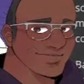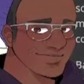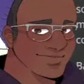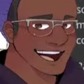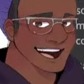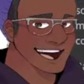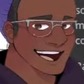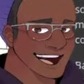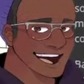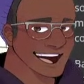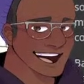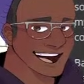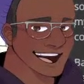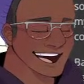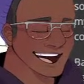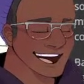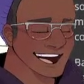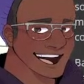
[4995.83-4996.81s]
Maybe I
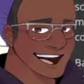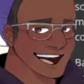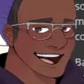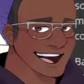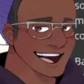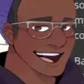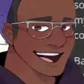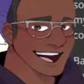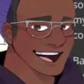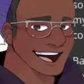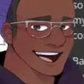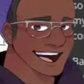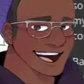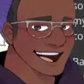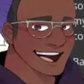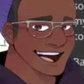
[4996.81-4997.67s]
am a genius.